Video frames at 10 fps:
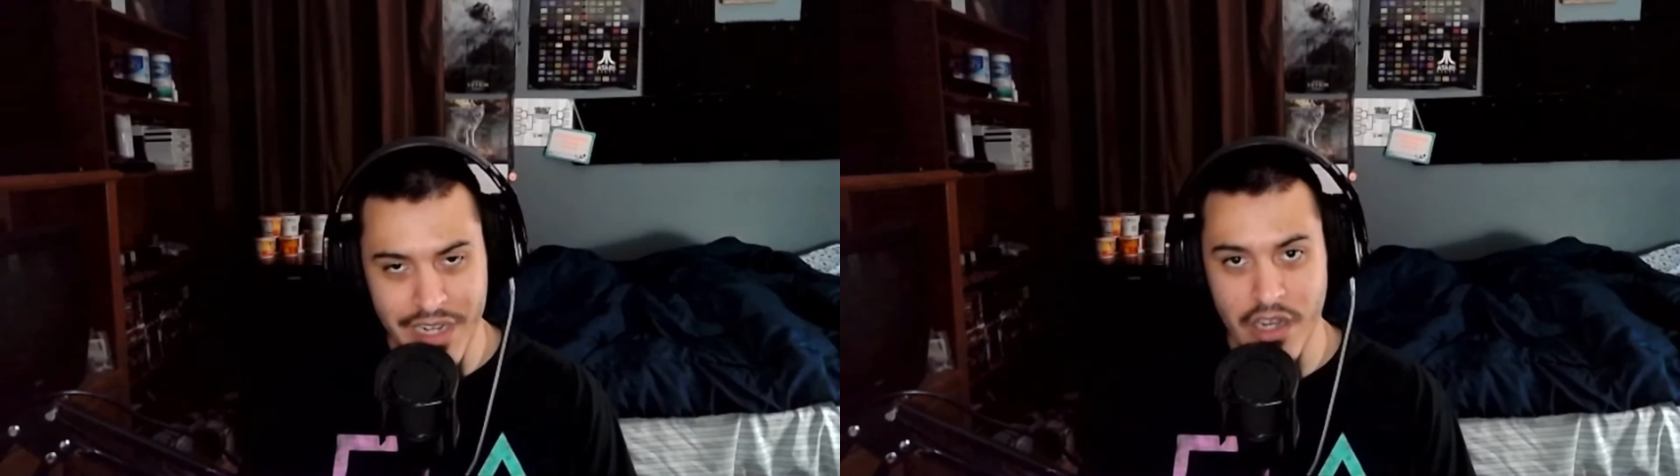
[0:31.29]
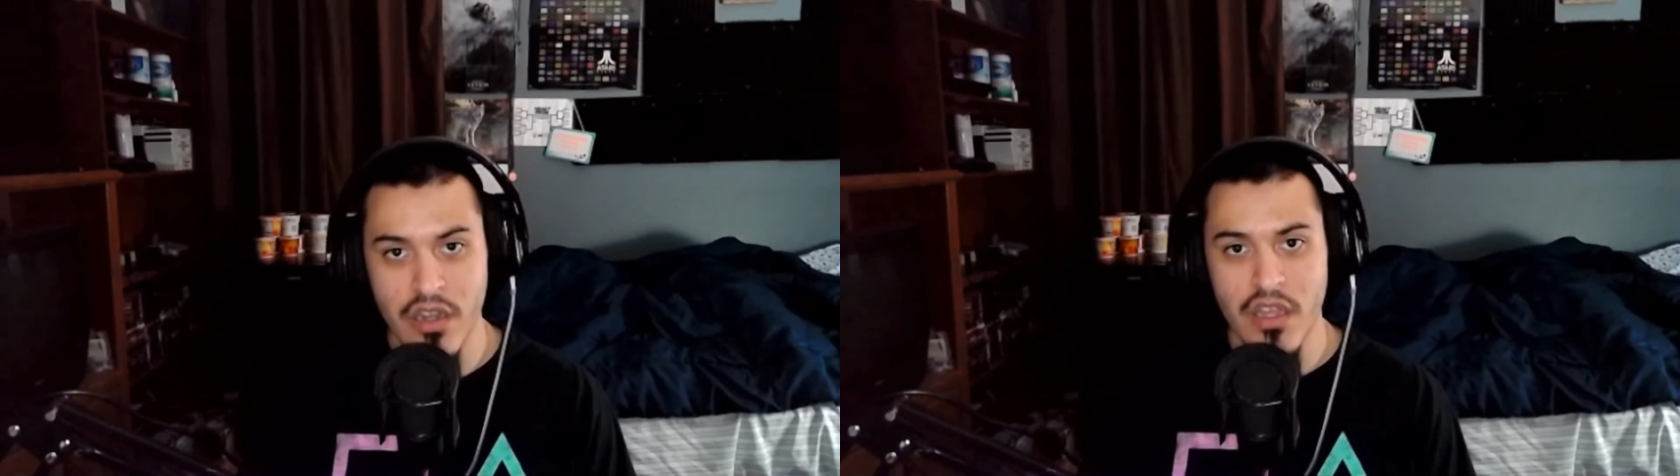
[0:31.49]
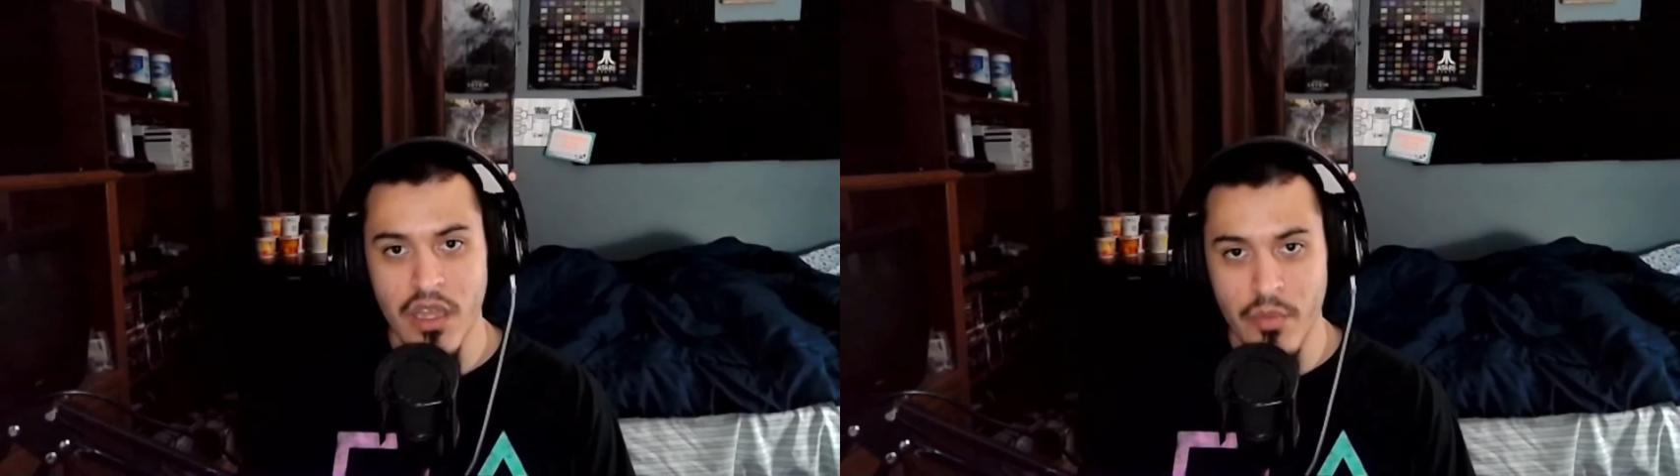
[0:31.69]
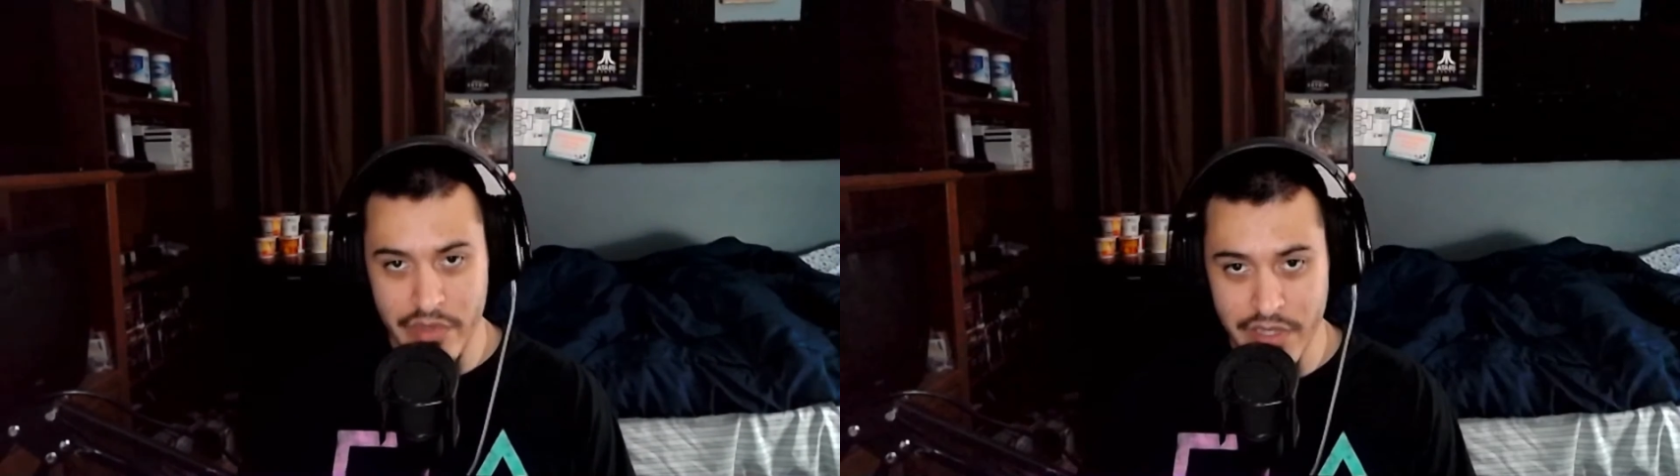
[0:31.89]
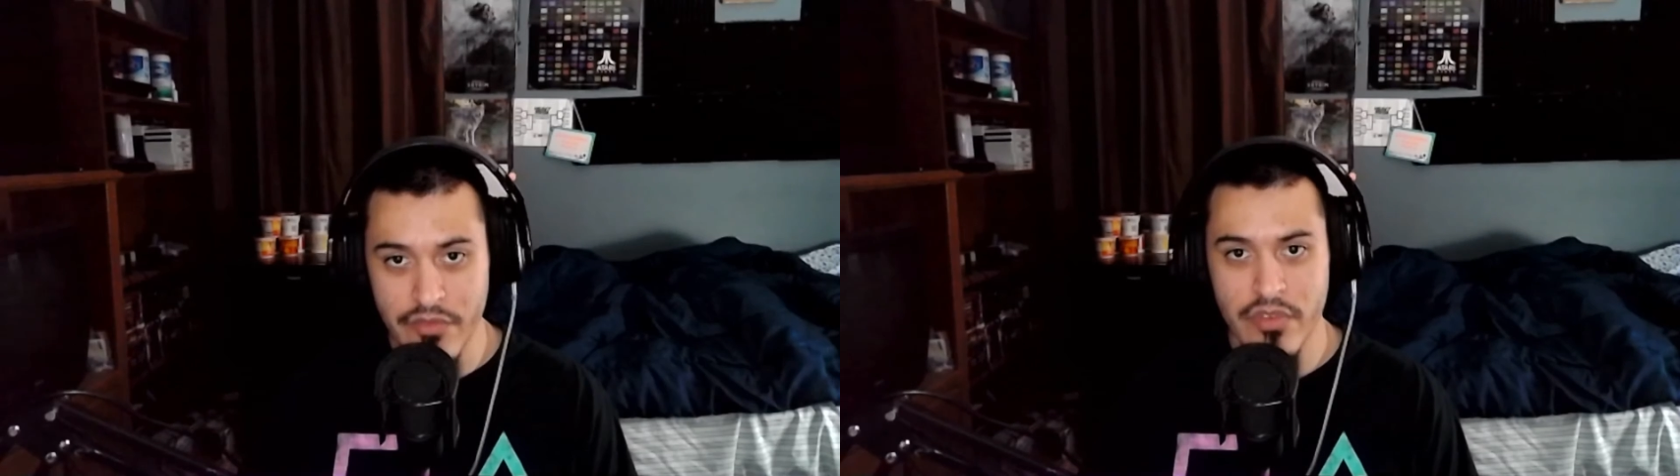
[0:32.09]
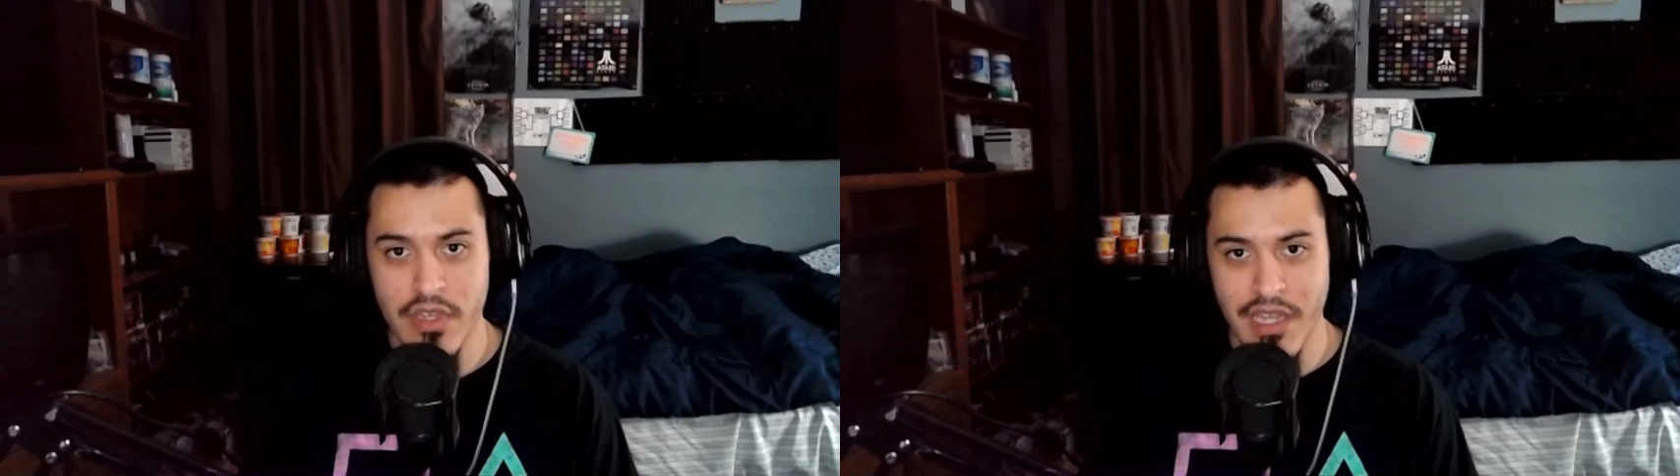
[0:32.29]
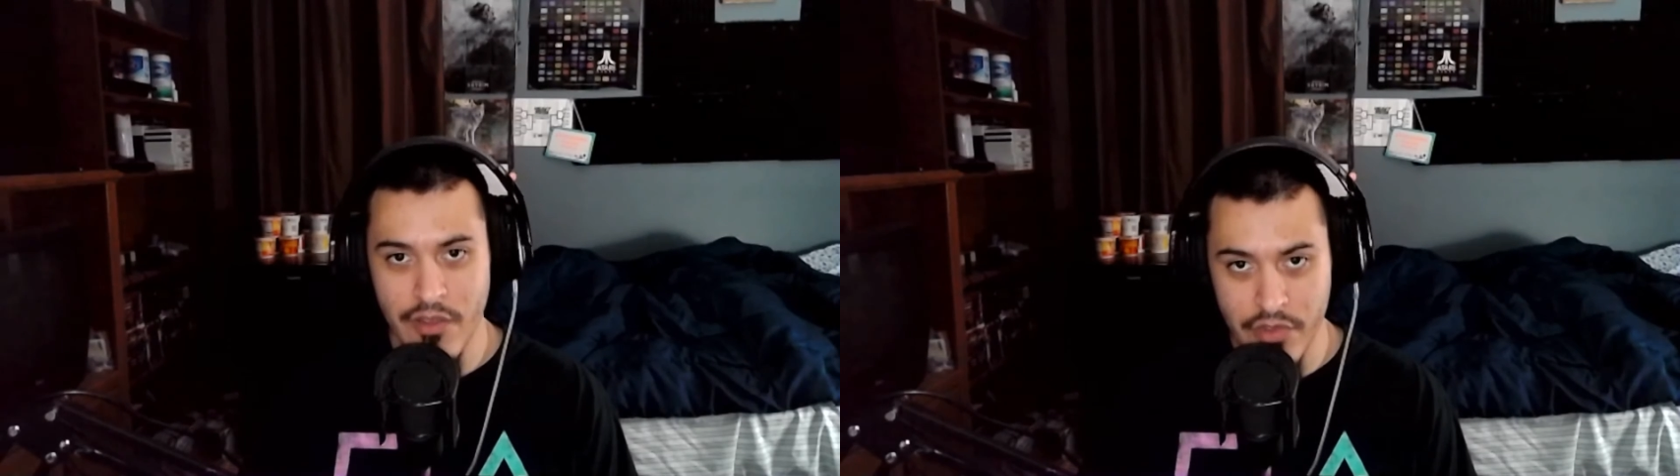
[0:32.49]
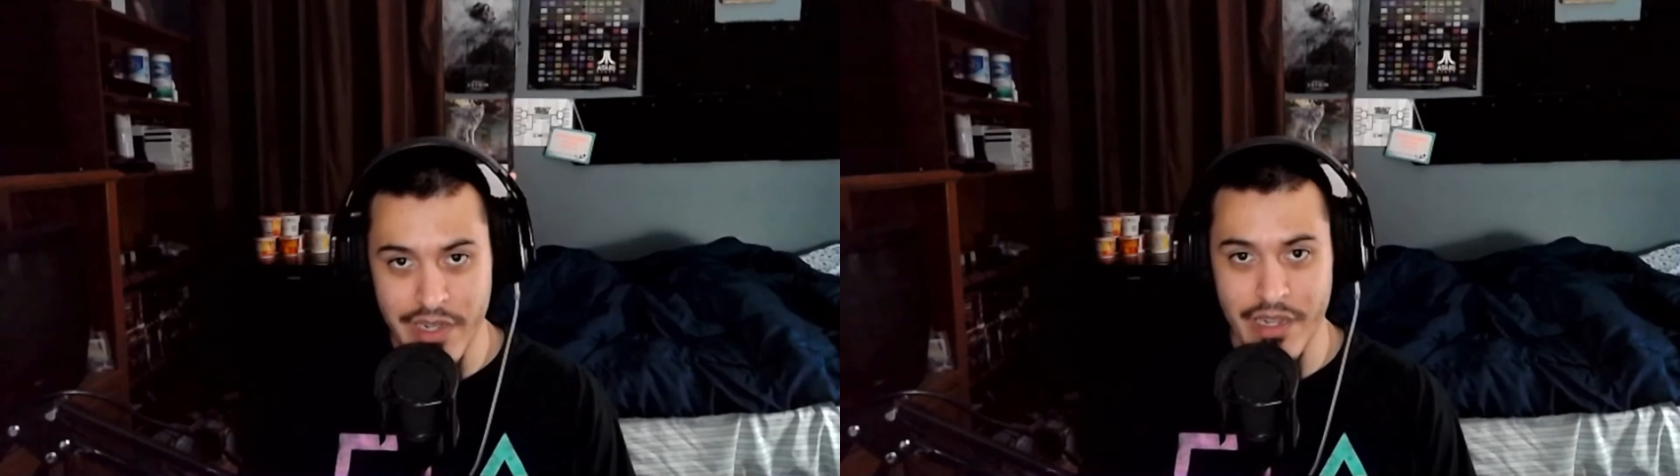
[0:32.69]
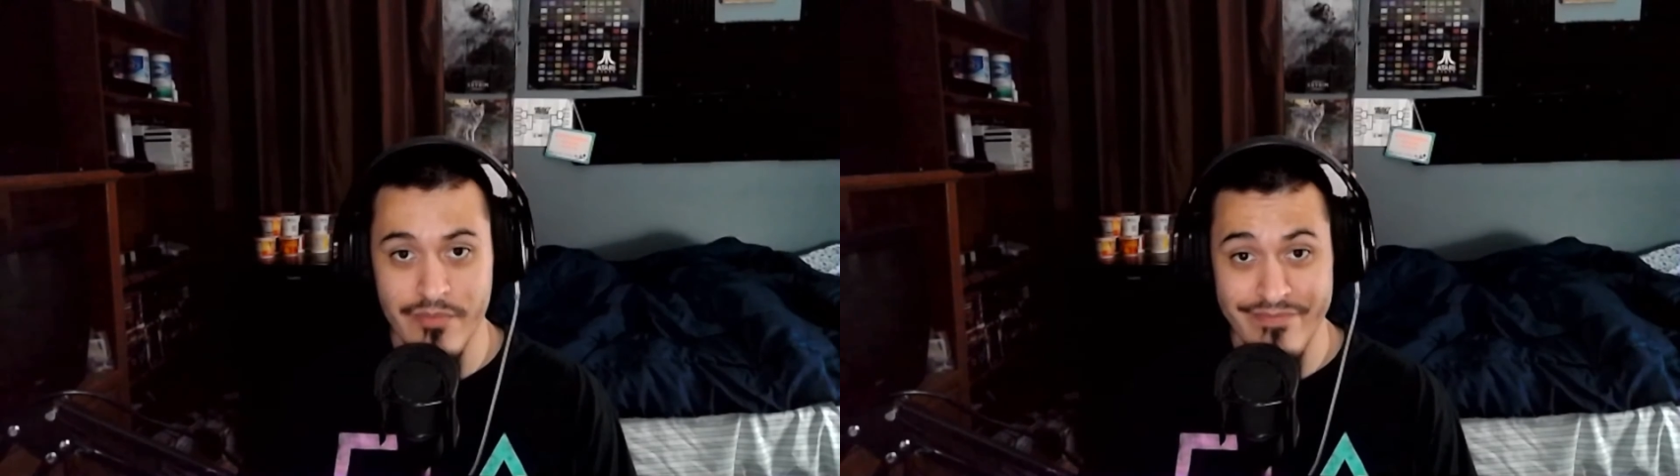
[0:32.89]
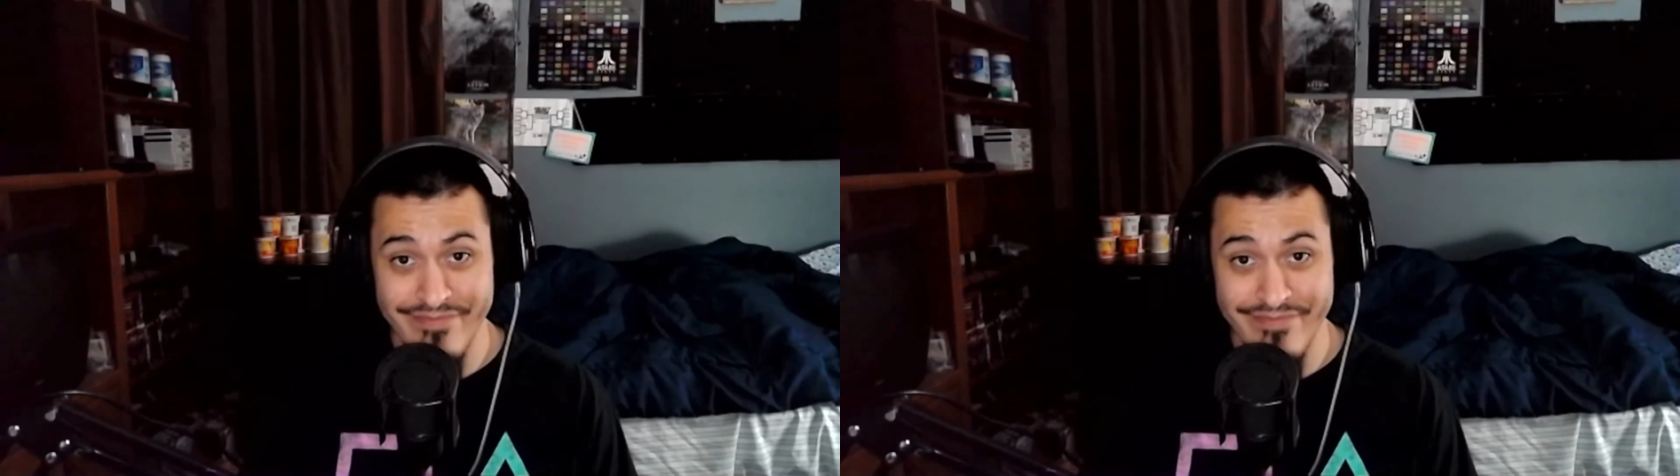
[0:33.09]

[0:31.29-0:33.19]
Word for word: care, be safe, have a good day.